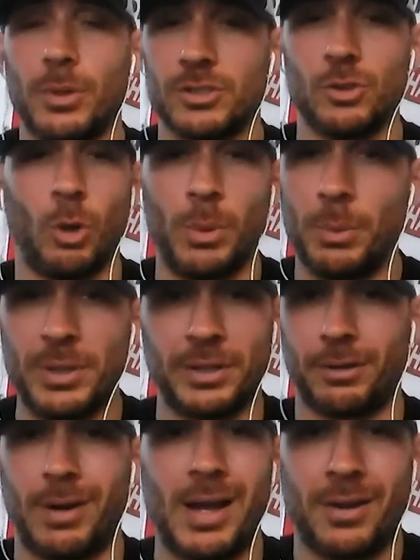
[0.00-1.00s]
We were
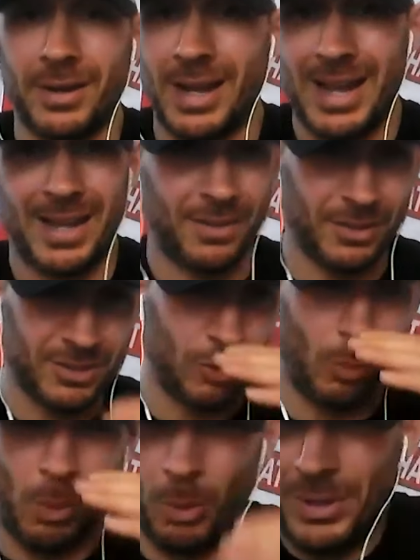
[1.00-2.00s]
snowmobiling around, and I had the
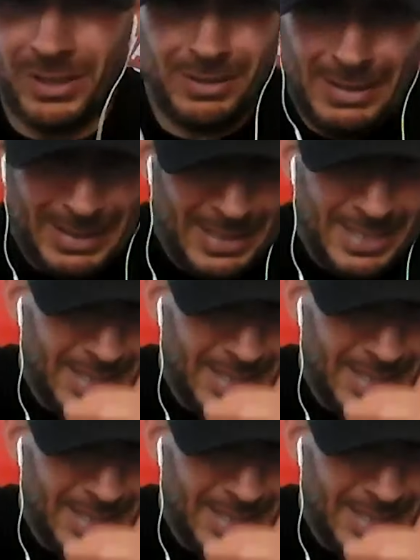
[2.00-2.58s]
snowmobile.